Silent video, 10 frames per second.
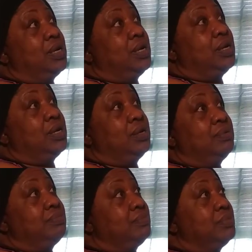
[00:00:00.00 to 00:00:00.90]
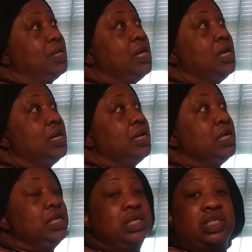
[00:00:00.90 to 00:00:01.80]
Um,
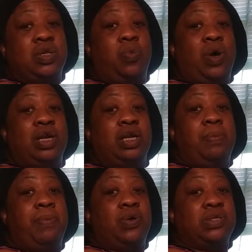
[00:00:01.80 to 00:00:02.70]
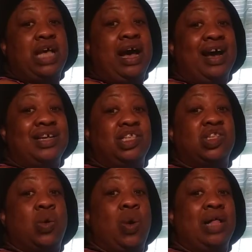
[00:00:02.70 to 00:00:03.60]
is one of the most
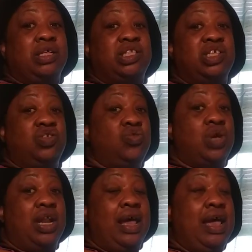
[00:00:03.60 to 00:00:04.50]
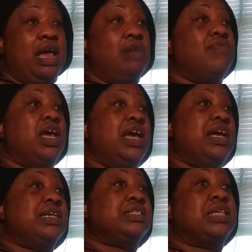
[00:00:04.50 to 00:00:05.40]
highest qualities you can have
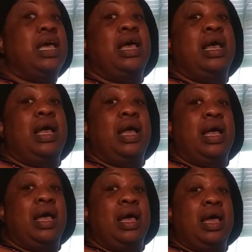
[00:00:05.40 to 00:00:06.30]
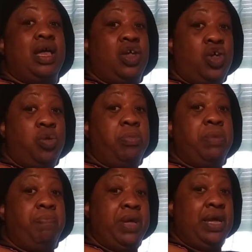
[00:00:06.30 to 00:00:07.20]
as a
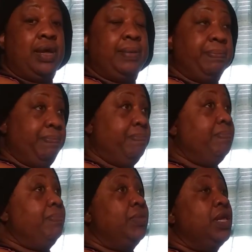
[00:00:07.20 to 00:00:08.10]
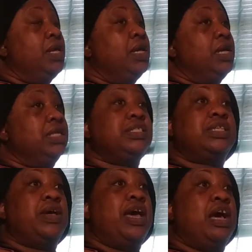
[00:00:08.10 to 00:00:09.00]
human being is
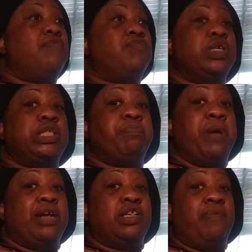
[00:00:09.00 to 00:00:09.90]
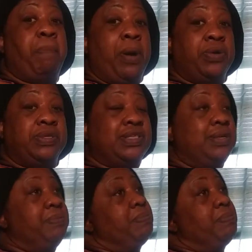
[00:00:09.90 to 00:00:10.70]
to have respect of person.